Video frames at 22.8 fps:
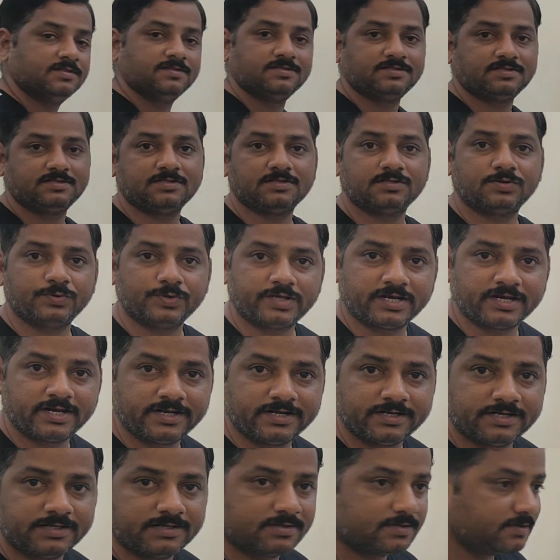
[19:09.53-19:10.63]
This is how we can
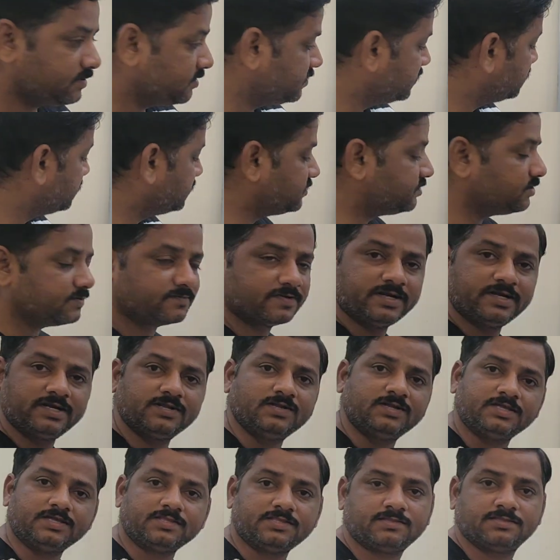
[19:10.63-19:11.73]
write it. Instead of
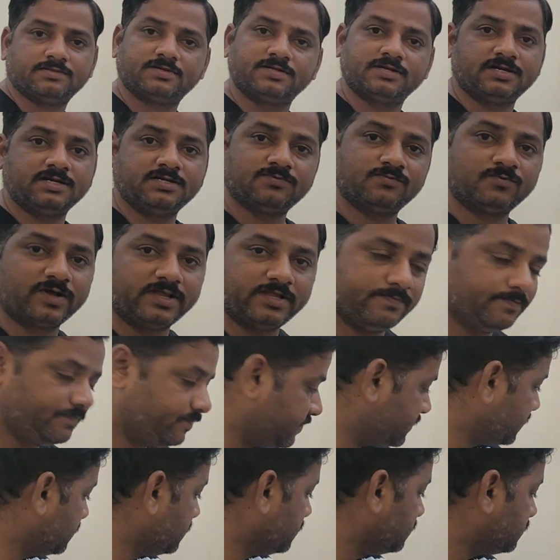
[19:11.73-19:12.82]
writing yes, we can write Y.
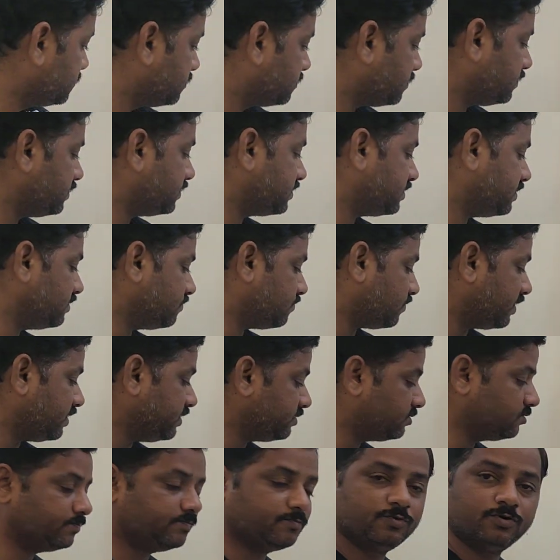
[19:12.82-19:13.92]
So I'll send Y
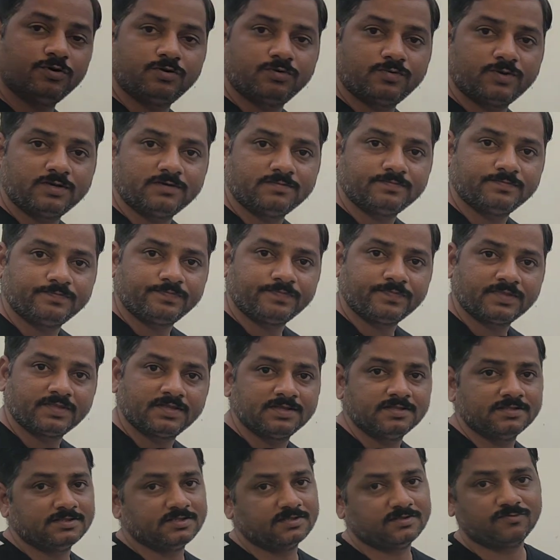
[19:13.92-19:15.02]
to port 1.
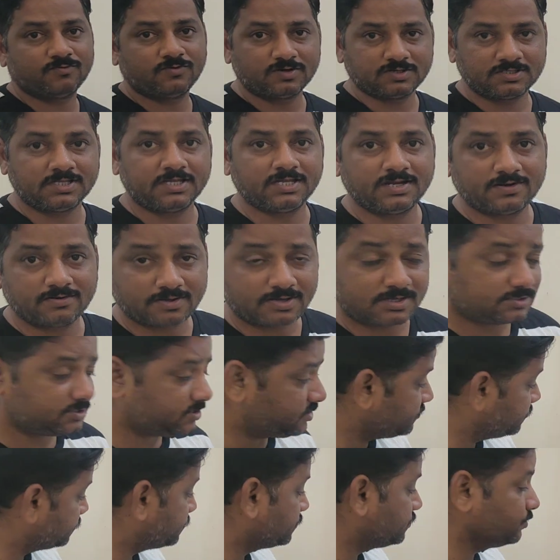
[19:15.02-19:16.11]
This is what they have
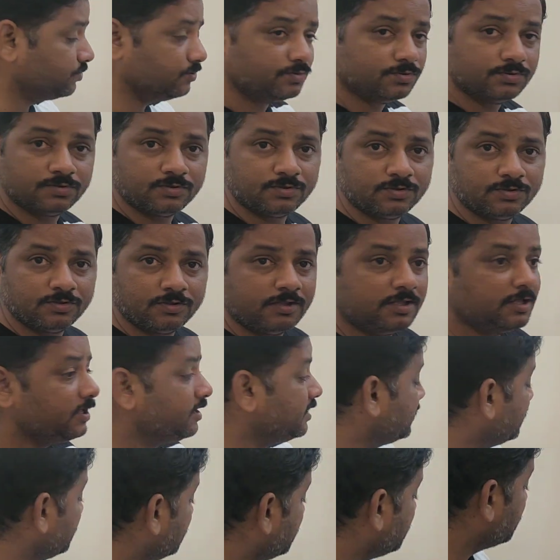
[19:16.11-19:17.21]
asked you to do.
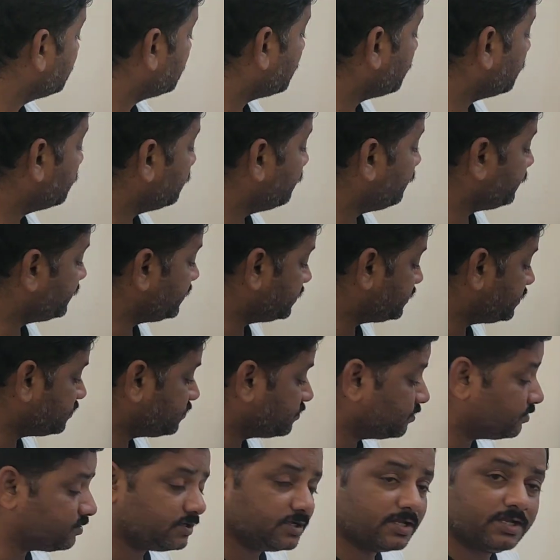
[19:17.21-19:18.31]
Now this is
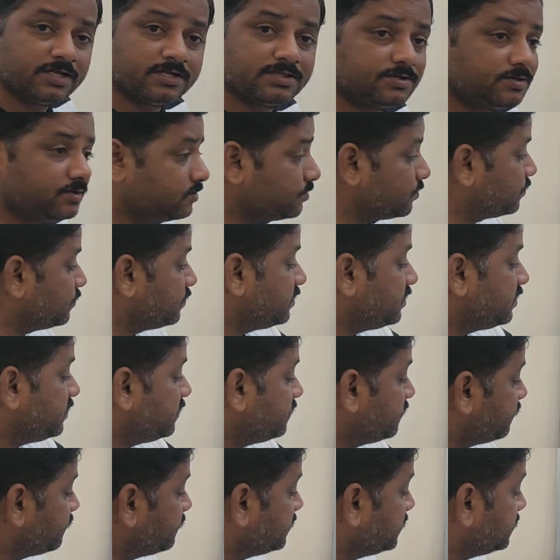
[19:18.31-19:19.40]
going to execute
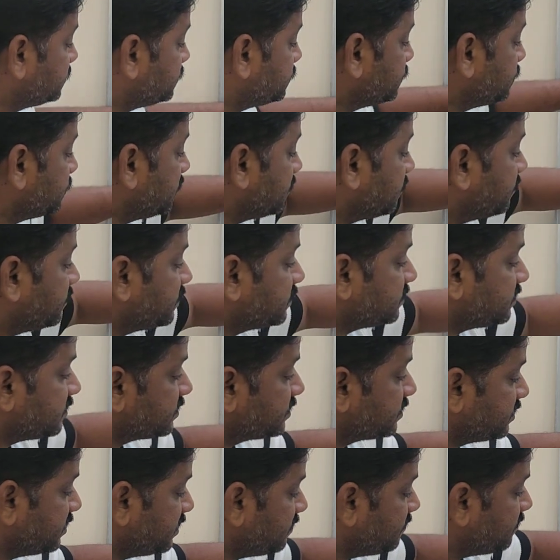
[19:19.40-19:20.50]
only if these two numbers are
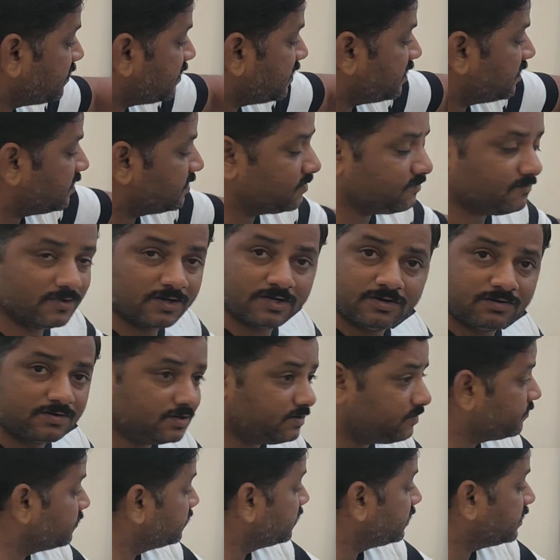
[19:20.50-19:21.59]
same. Then
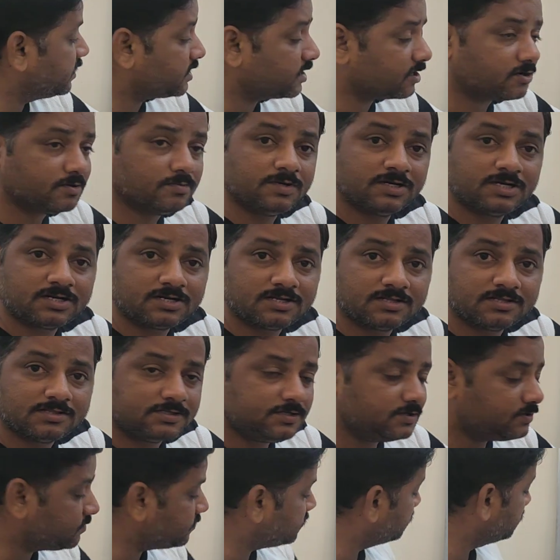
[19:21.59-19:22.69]
only we will get accumulator as
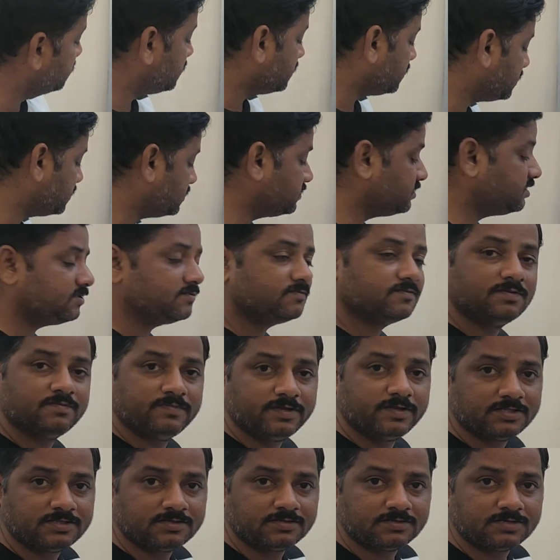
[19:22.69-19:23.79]
0 and this will
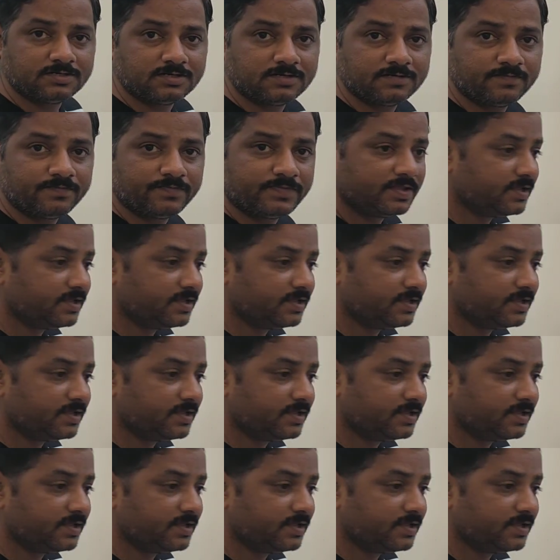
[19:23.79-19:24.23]
be executed.